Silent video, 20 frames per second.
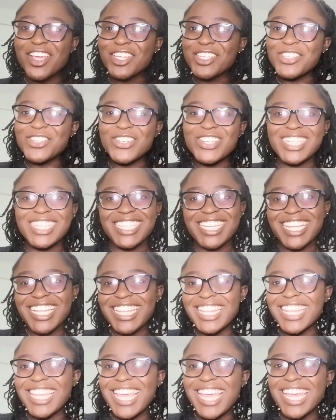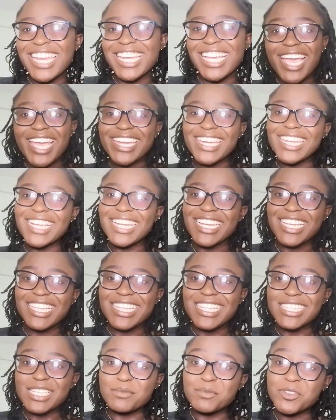So till then, kindly click
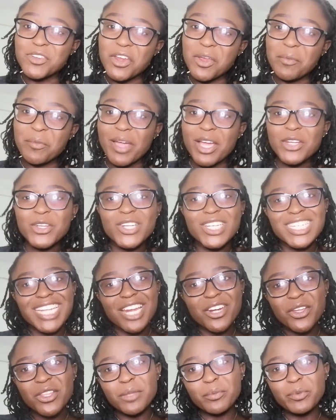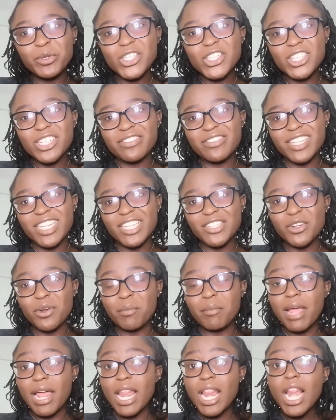the subscribe button, turn on the post
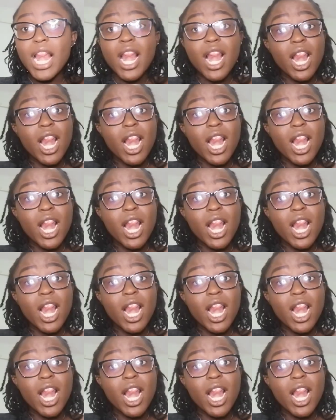notification bell,